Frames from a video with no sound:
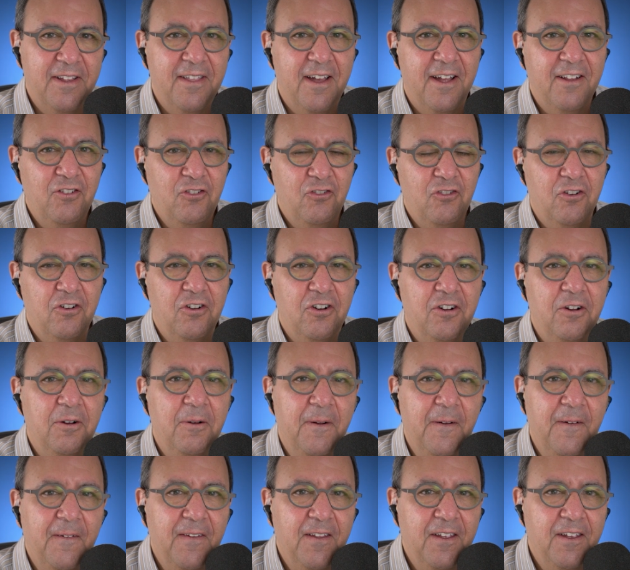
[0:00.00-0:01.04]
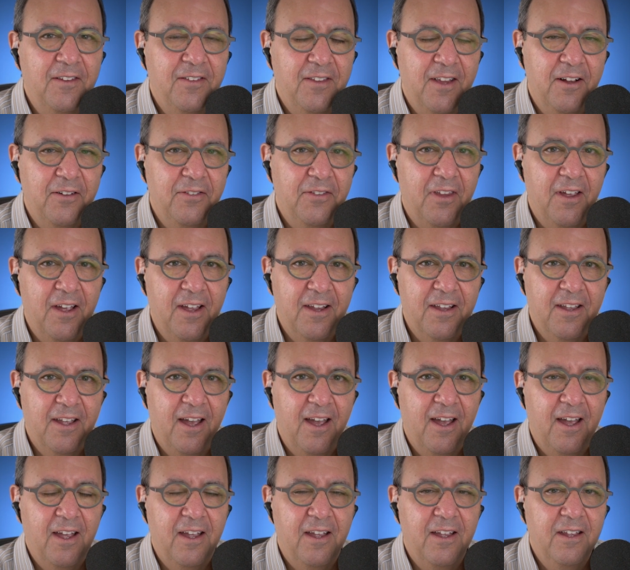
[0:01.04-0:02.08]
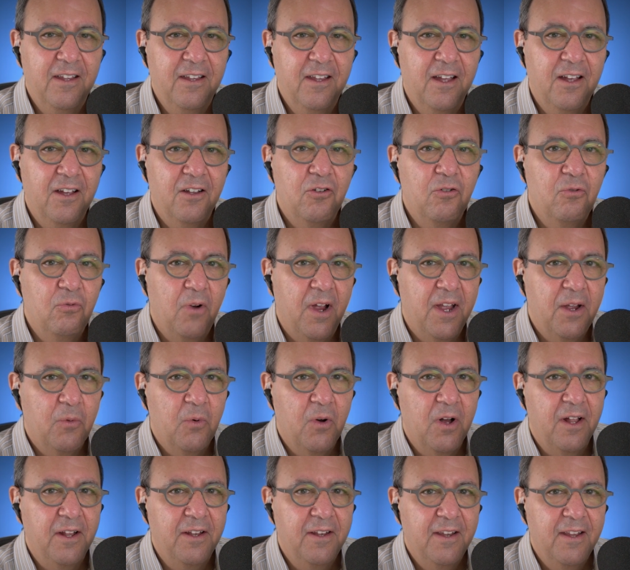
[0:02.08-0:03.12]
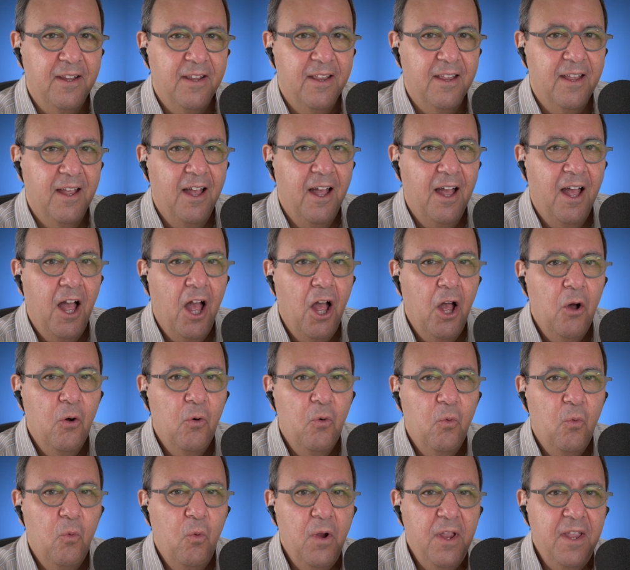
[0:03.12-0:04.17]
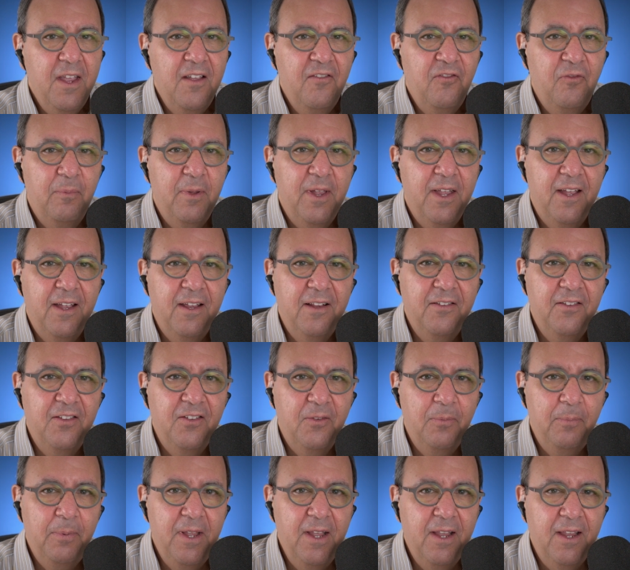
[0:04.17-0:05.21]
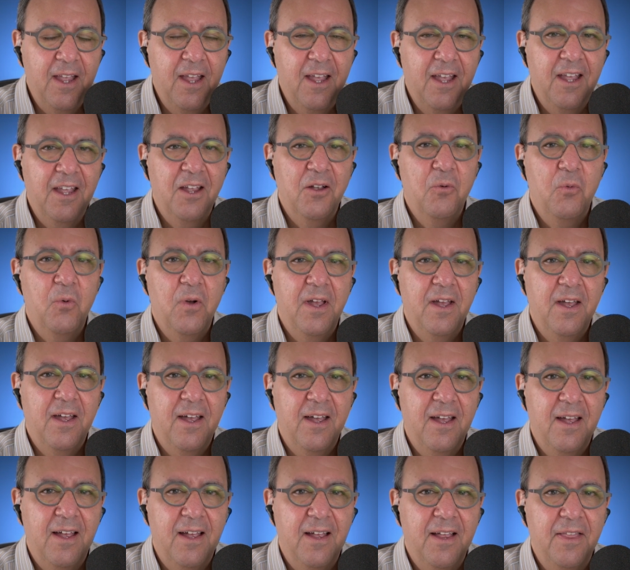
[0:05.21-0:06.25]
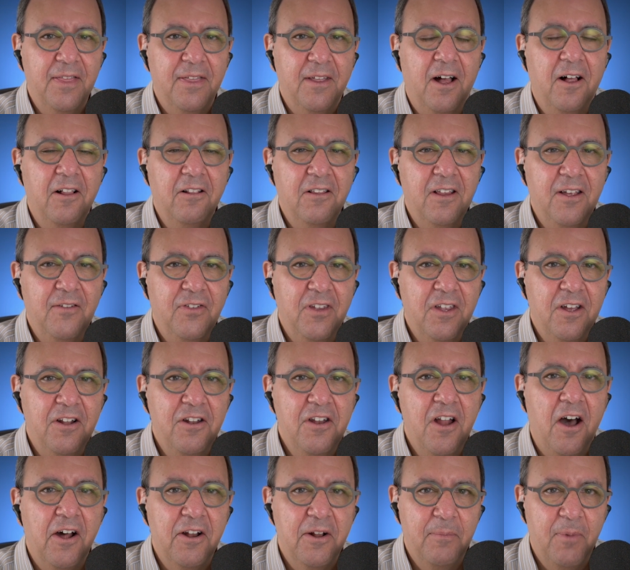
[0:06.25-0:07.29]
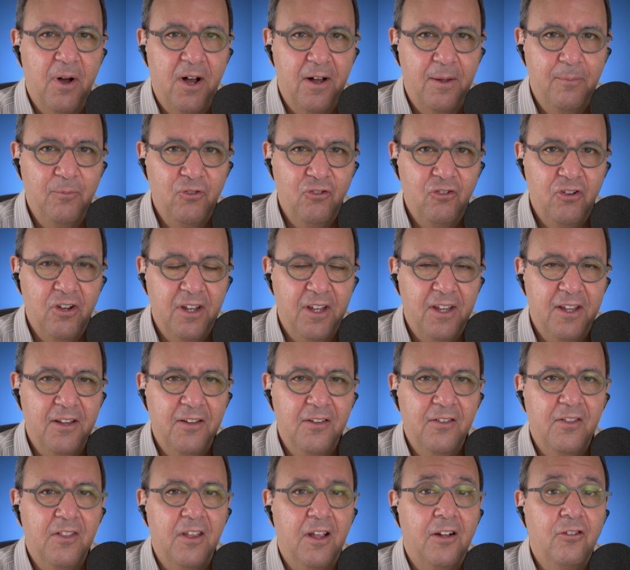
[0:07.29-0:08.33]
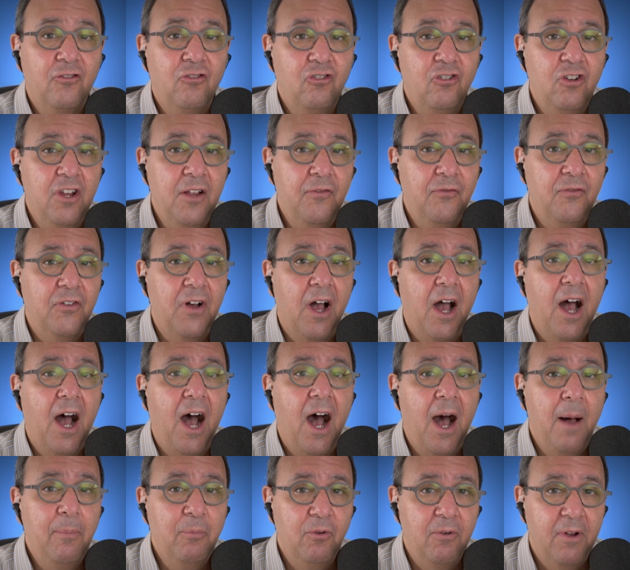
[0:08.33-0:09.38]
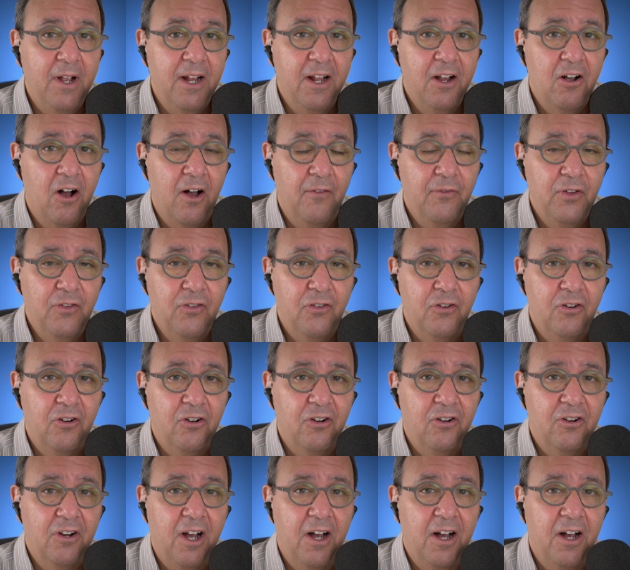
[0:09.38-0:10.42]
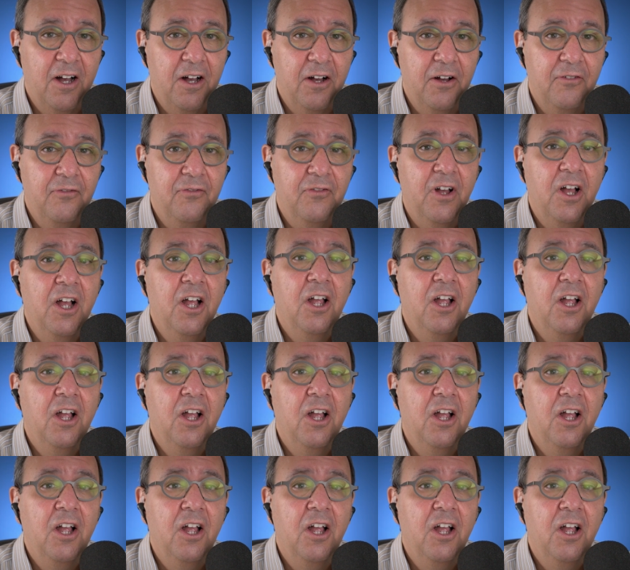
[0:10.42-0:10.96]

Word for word: that sure sounds like a great one. We've been speaking with Olivia Nottebohm. She is the Chief operating officer of